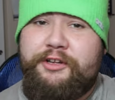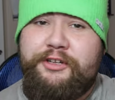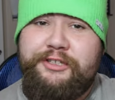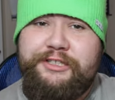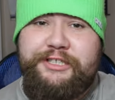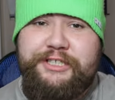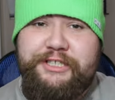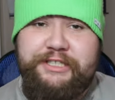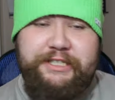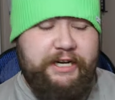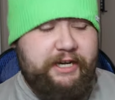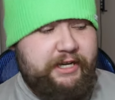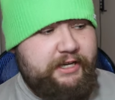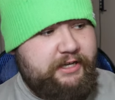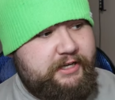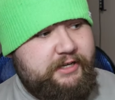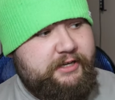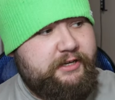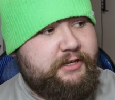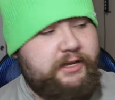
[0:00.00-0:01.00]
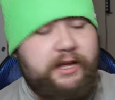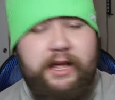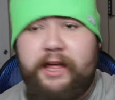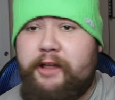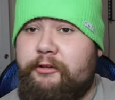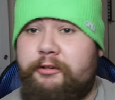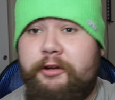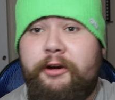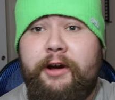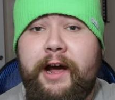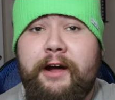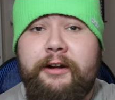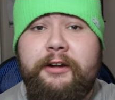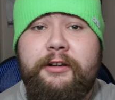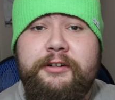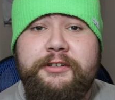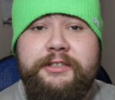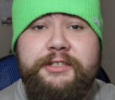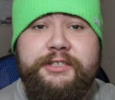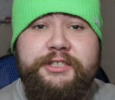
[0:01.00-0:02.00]
it a good shake. I don't know how
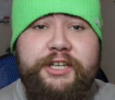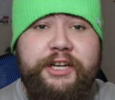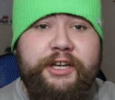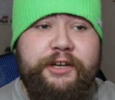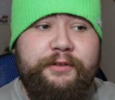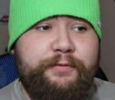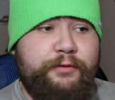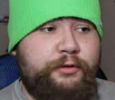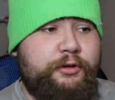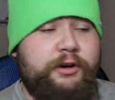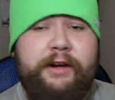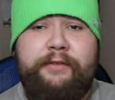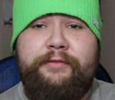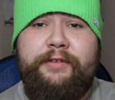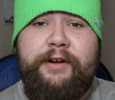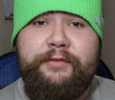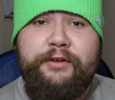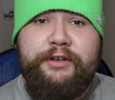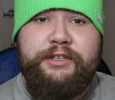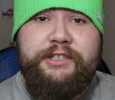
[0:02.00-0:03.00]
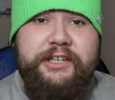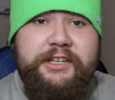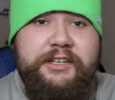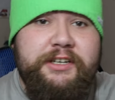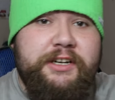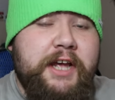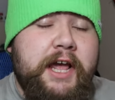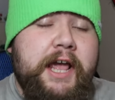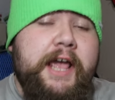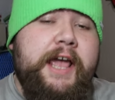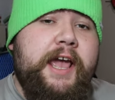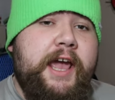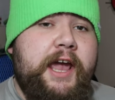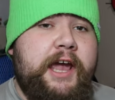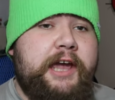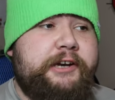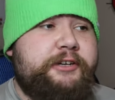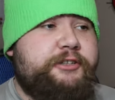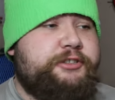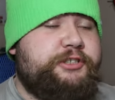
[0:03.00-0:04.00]
long to shake it for. I've never done
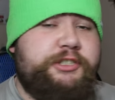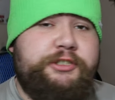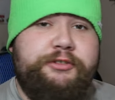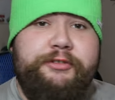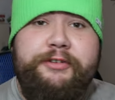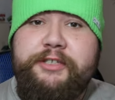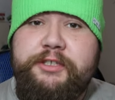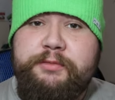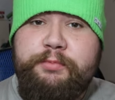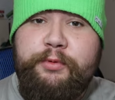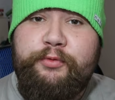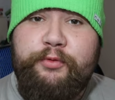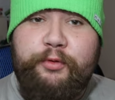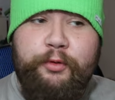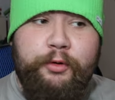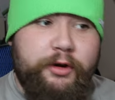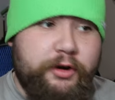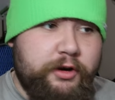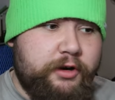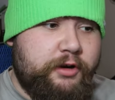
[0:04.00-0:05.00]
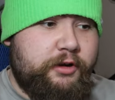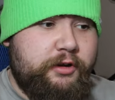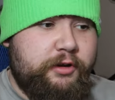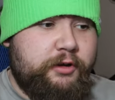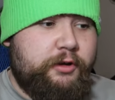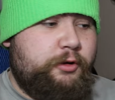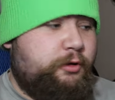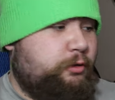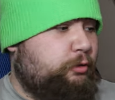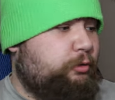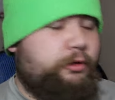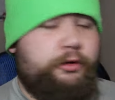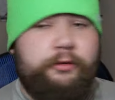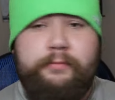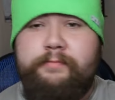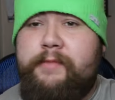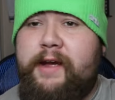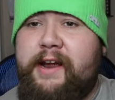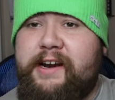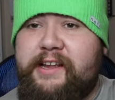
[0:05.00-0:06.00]
energy drinks before
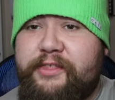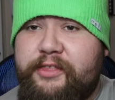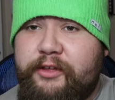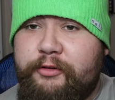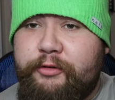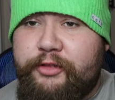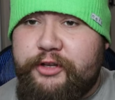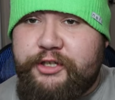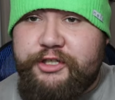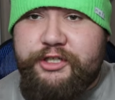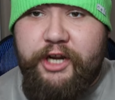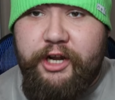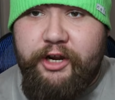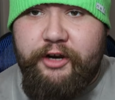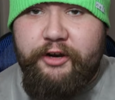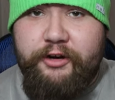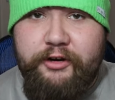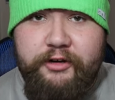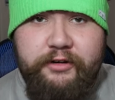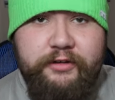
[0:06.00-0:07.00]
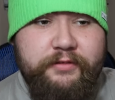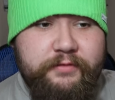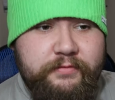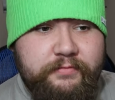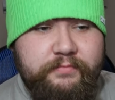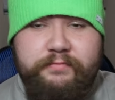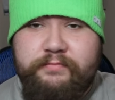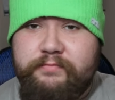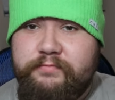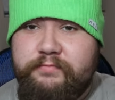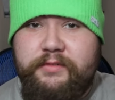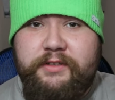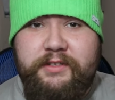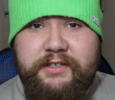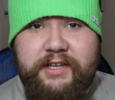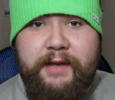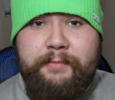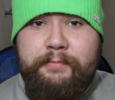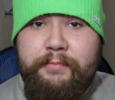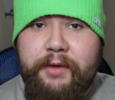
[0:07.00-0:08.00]
or anything with a shaker
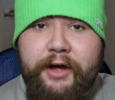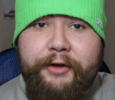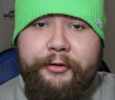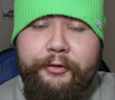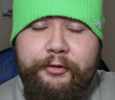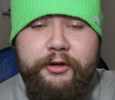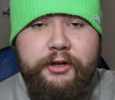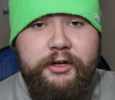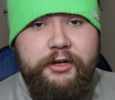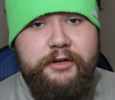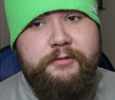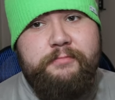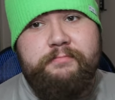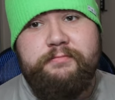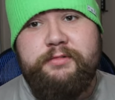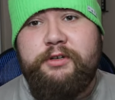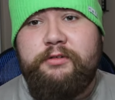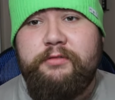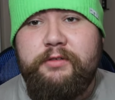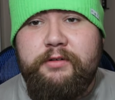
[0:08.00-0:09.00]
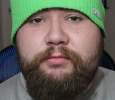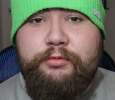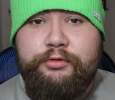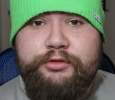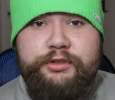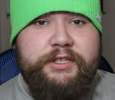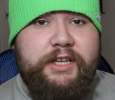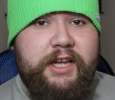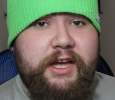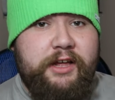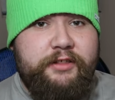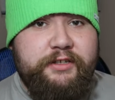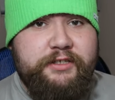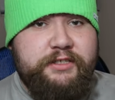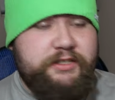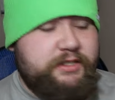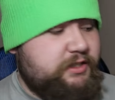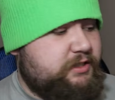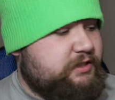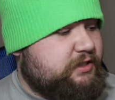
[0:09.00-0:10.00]
type bottle. So uh, we'll see how
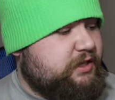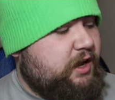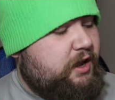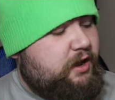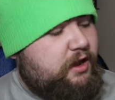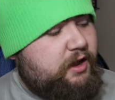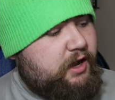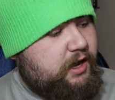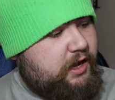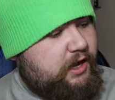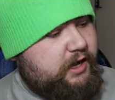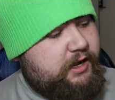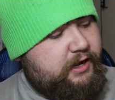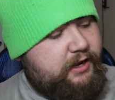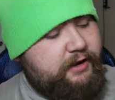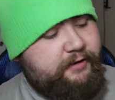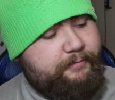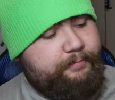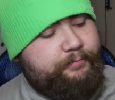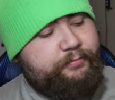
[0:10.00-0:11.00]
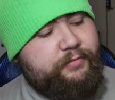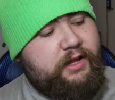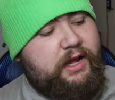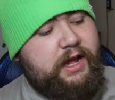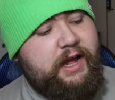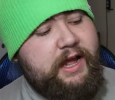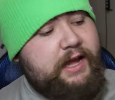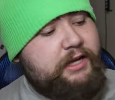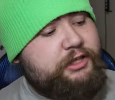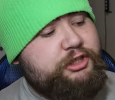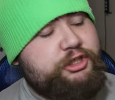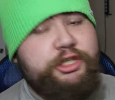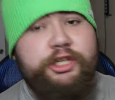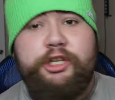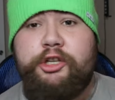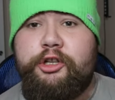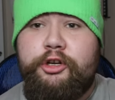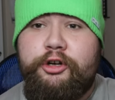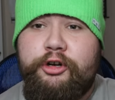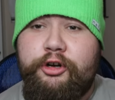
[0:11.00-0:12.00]
this is. Uh, I
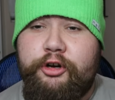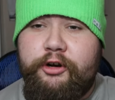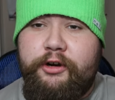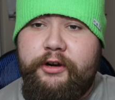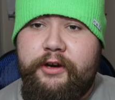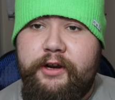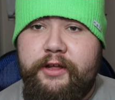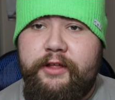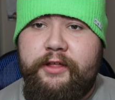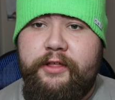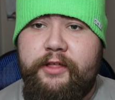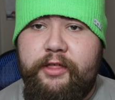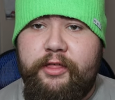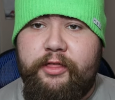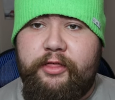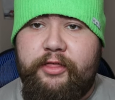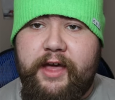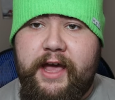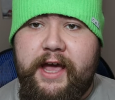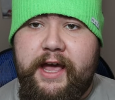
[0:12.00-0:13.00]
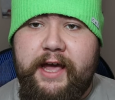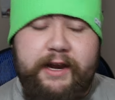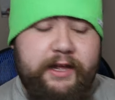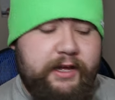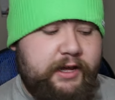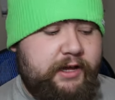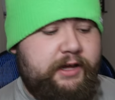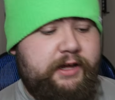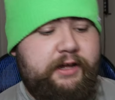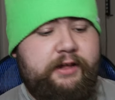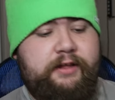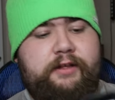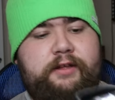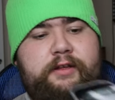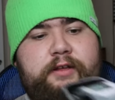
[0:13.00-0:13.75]
actually learned that uh,